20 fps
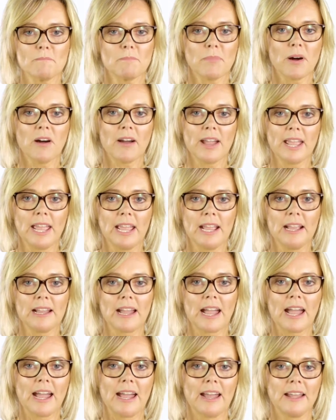I'm buying,
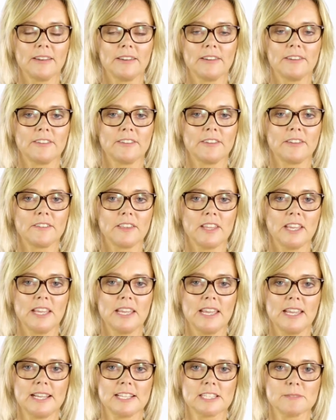and
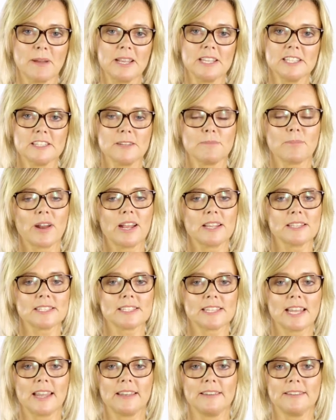the expensive brands
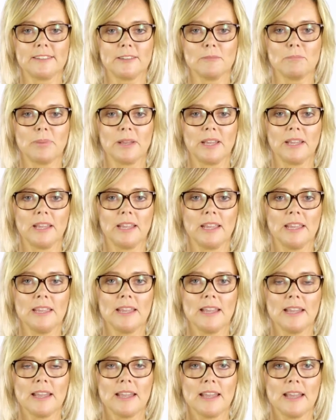tend to
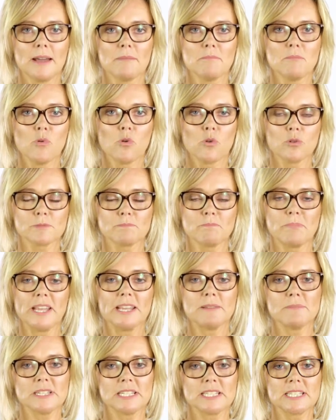be more
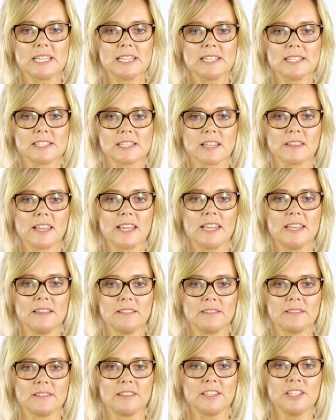pigmented, so
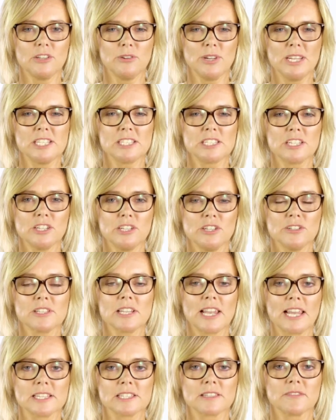you need to use
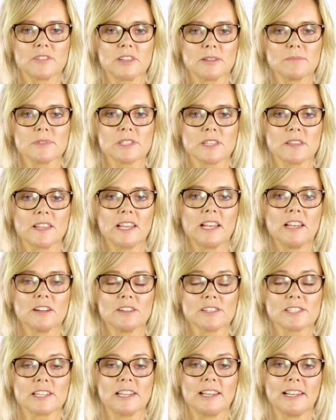less of them so they
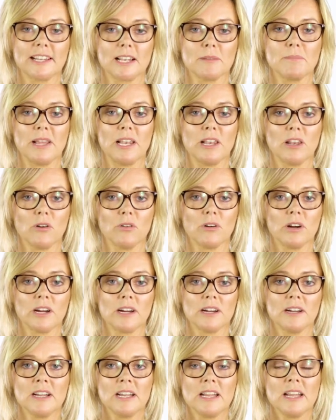last a little bit
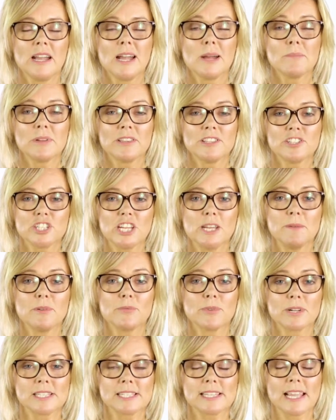longer, but the cheaper
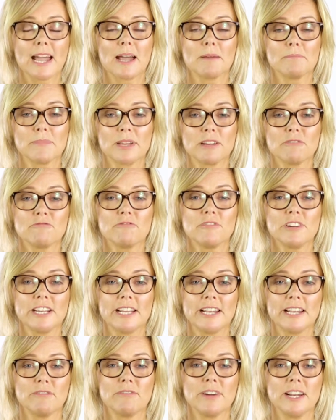ones can be
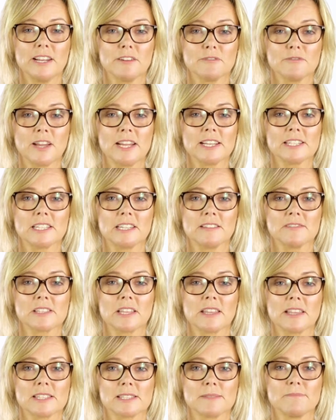really effective.
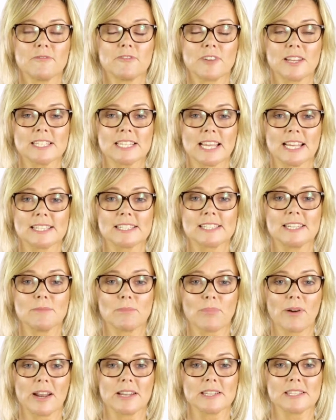So there's some
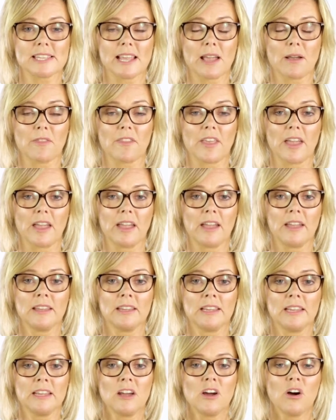fantastic brands out there
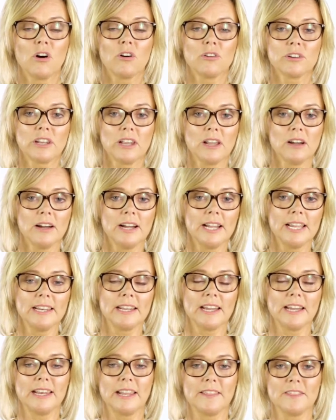online
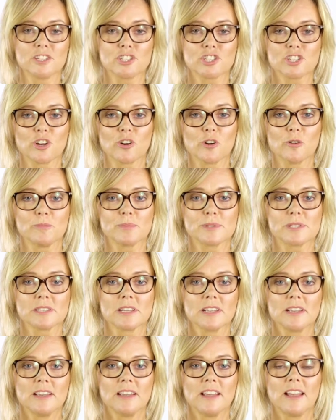and in the shops
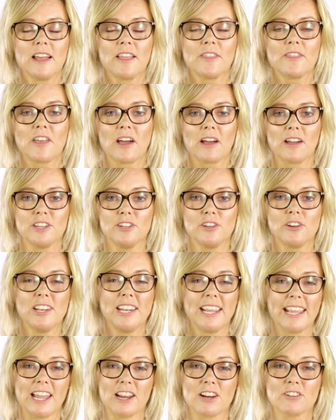that you're going
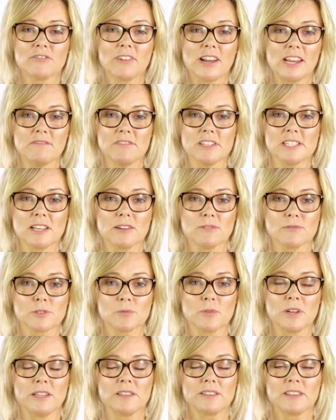to get great
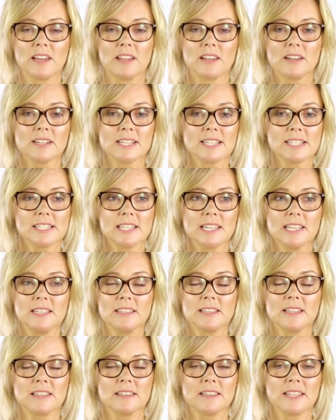results with, and I see
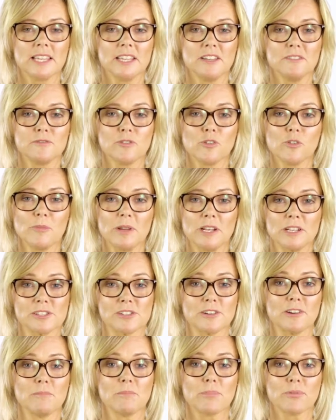that the formulas
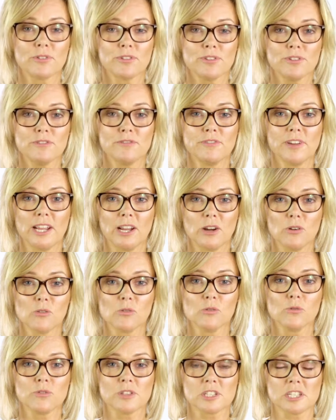are improving
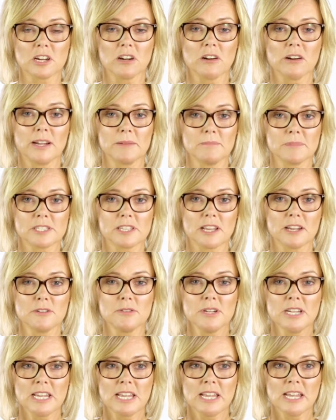all the time.
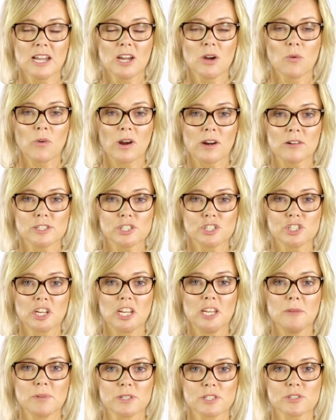So whereas
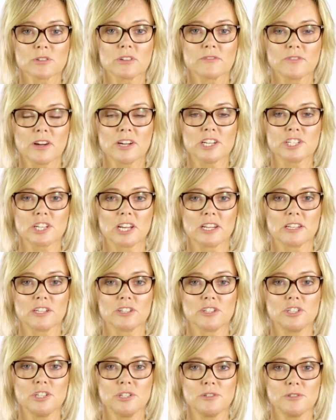cheaper sort of
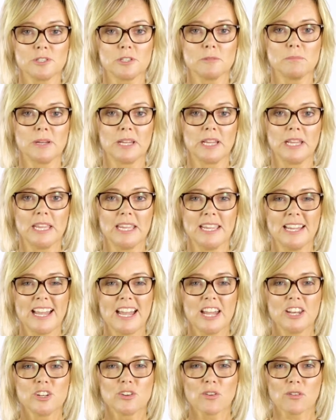eyeshadows used to be
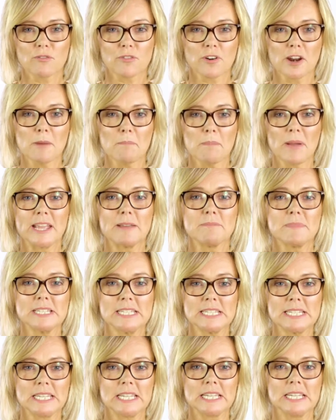not very
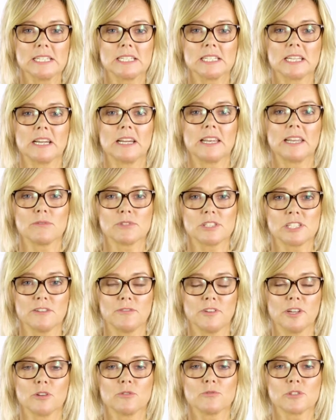pigmented and it was
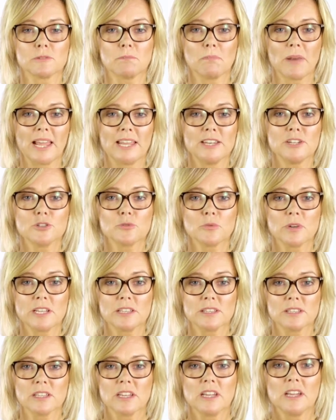difficult to blend
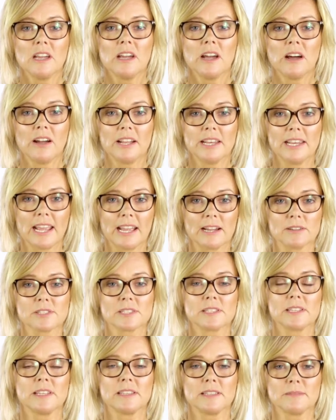with, I now
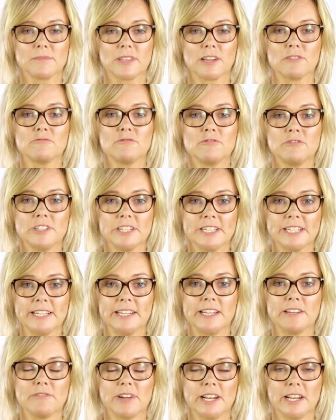see them, they're
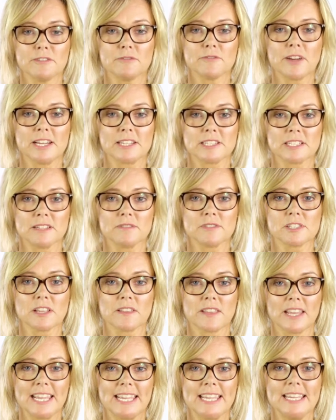really effective, so
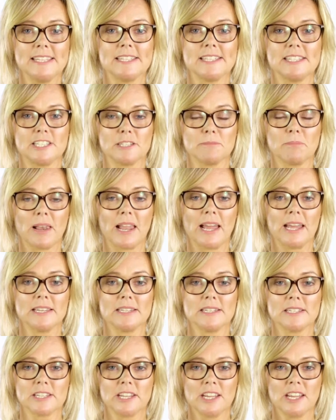they're easy to
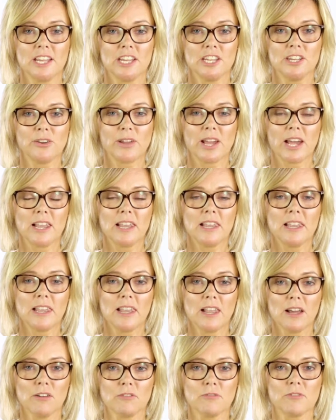blend. You get a
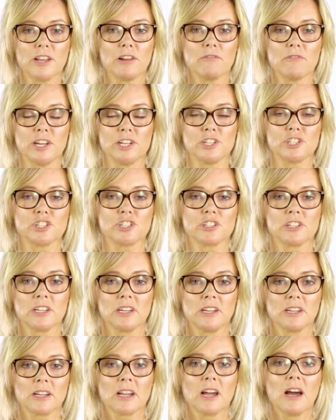lovely rich
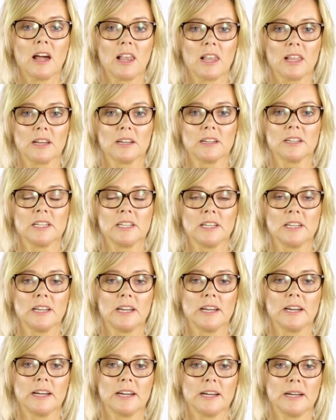colour
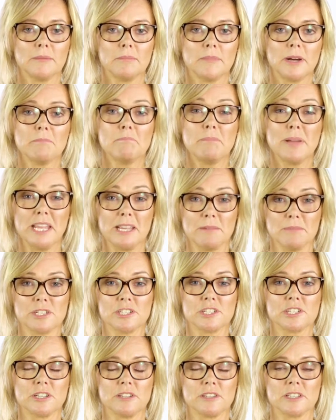and
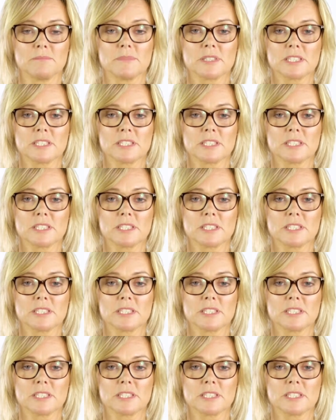pigment to them.